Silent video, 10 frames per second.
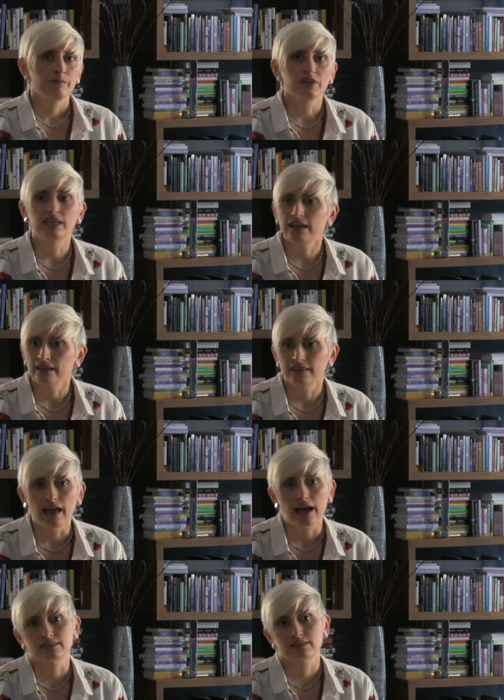getting
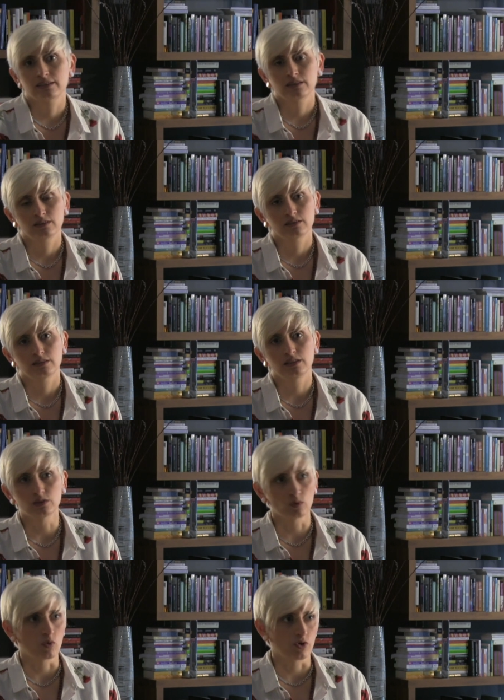that in
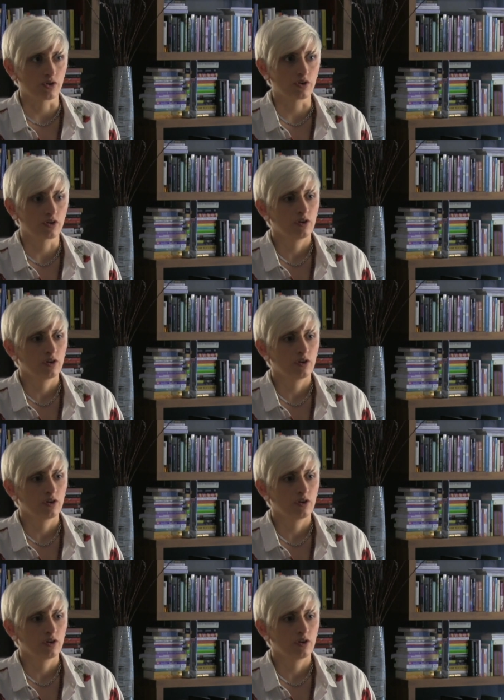order.